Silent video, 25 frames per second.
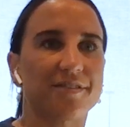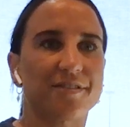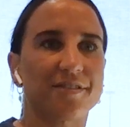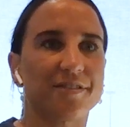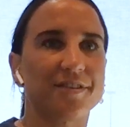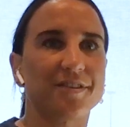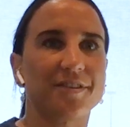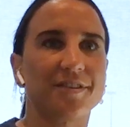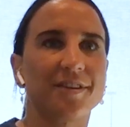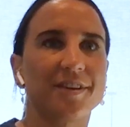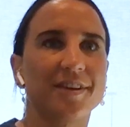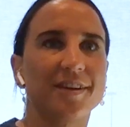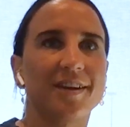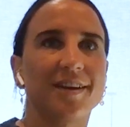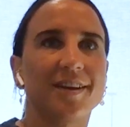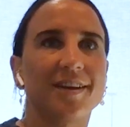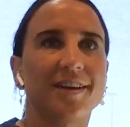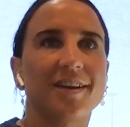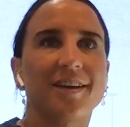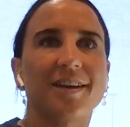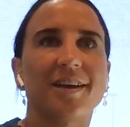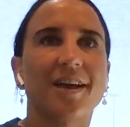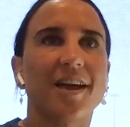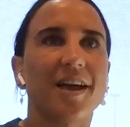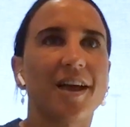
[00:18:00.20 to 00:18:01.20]
through
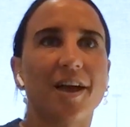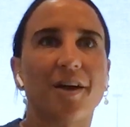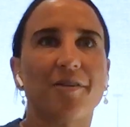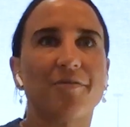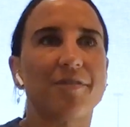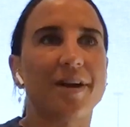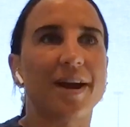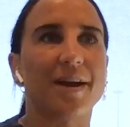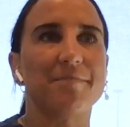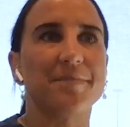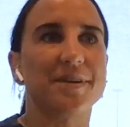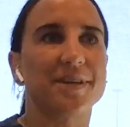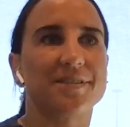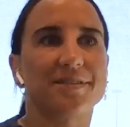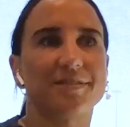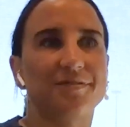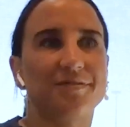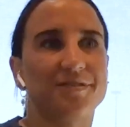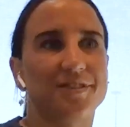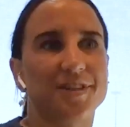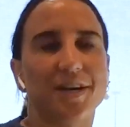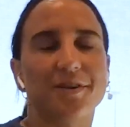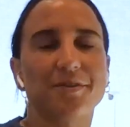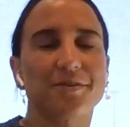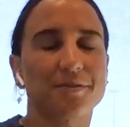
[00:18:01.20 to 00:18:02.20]
a rare mix of
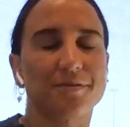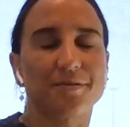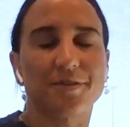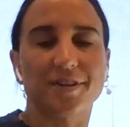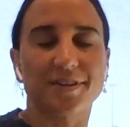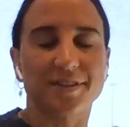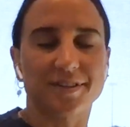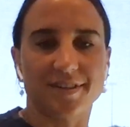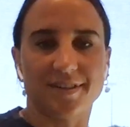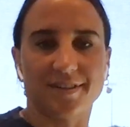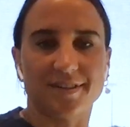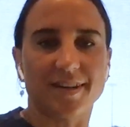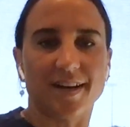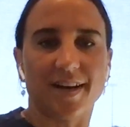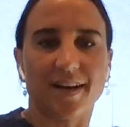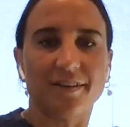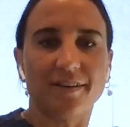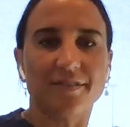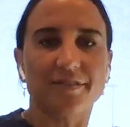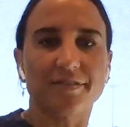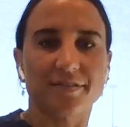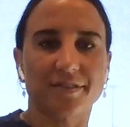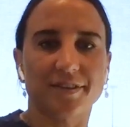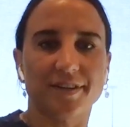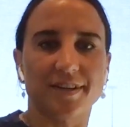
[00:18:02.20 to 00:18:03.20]
gentleness and
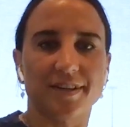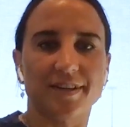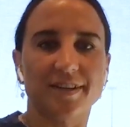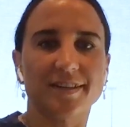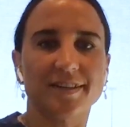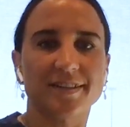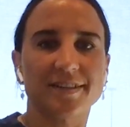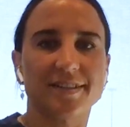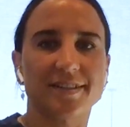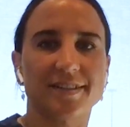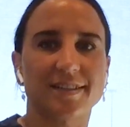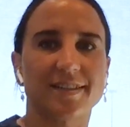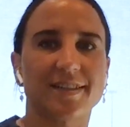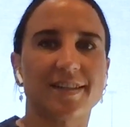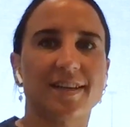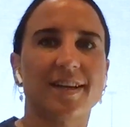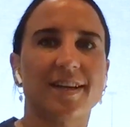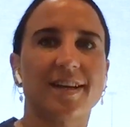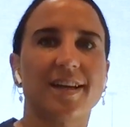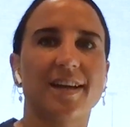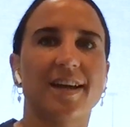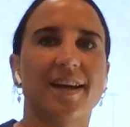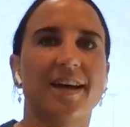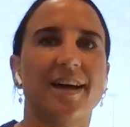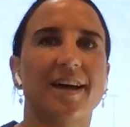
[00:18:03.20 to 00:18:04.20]
toughness,
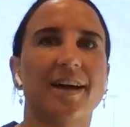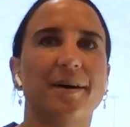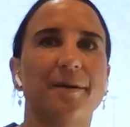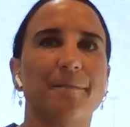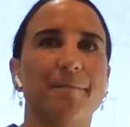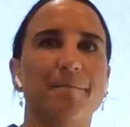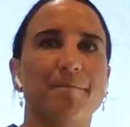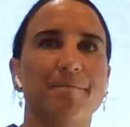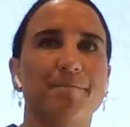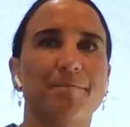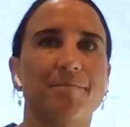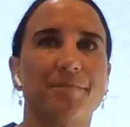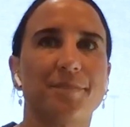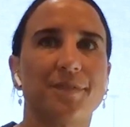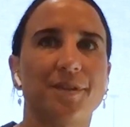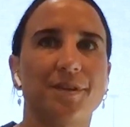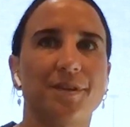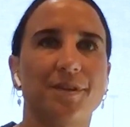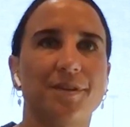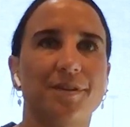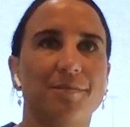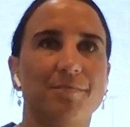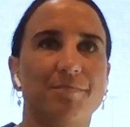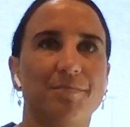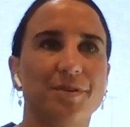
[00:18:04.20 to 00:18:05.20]

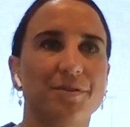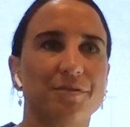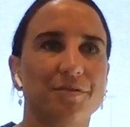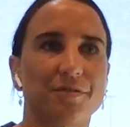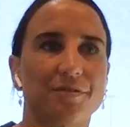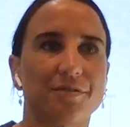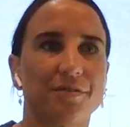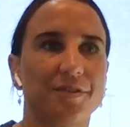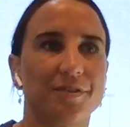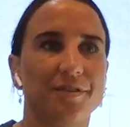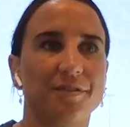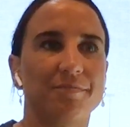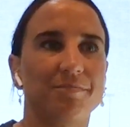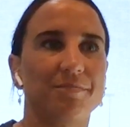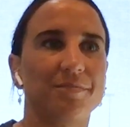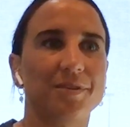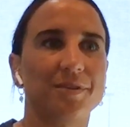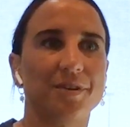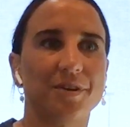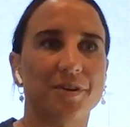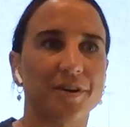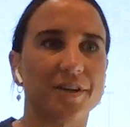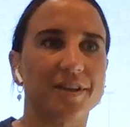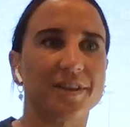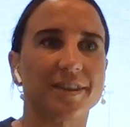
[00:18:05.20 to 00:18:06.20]
built through,
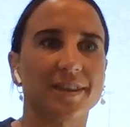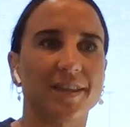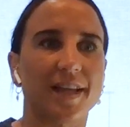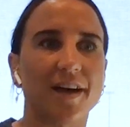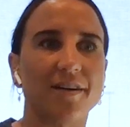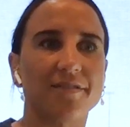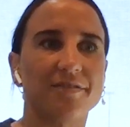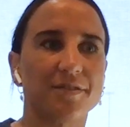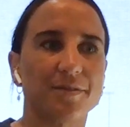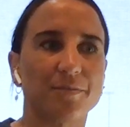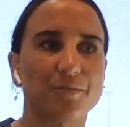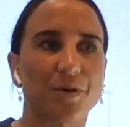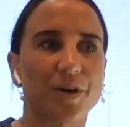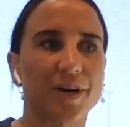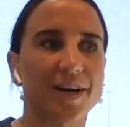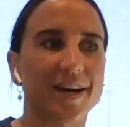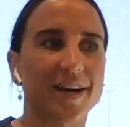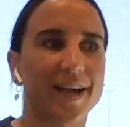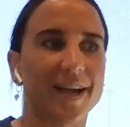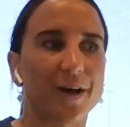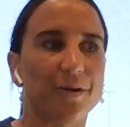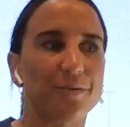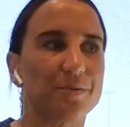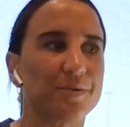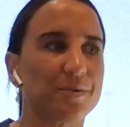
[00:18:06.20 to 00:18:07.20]
love and wanting to
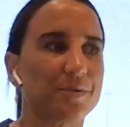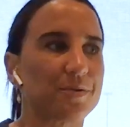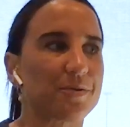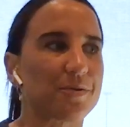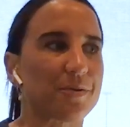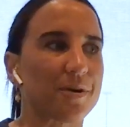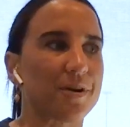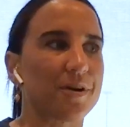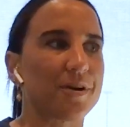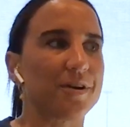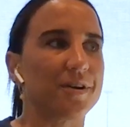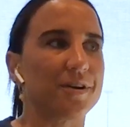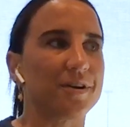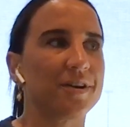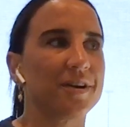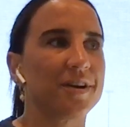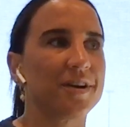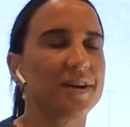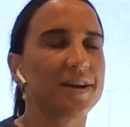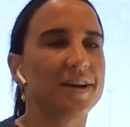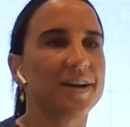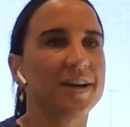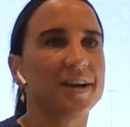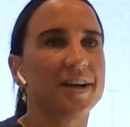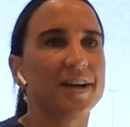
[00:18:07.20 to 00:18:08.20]
help them grow,
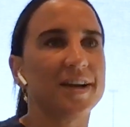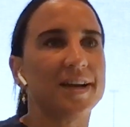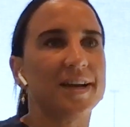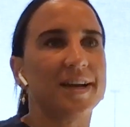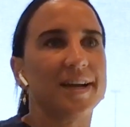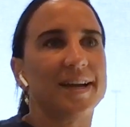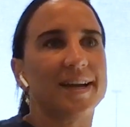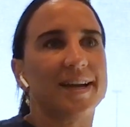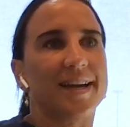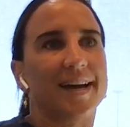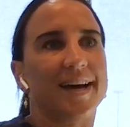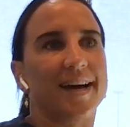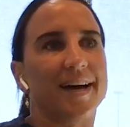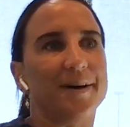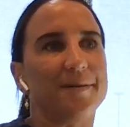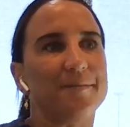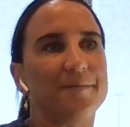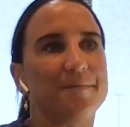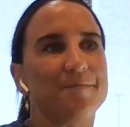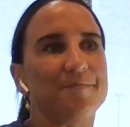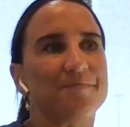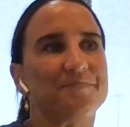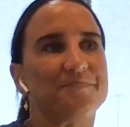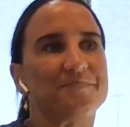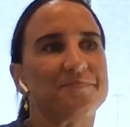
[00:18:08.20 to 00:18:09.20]

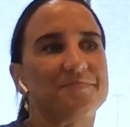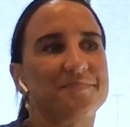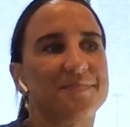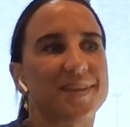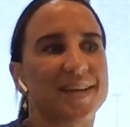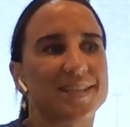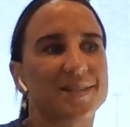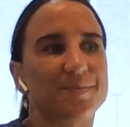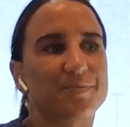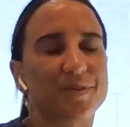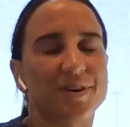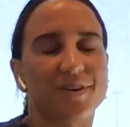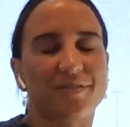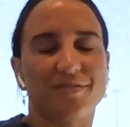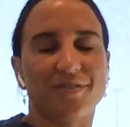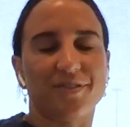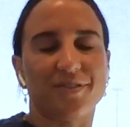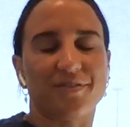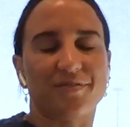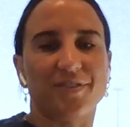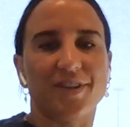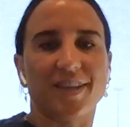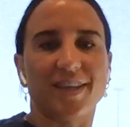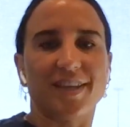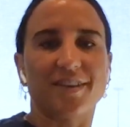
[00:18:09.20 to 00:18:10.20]
that's pretty
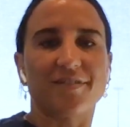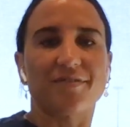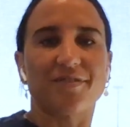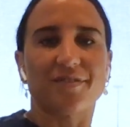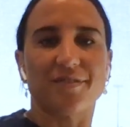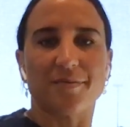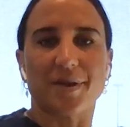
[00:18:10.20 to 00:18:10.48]
fulfilling for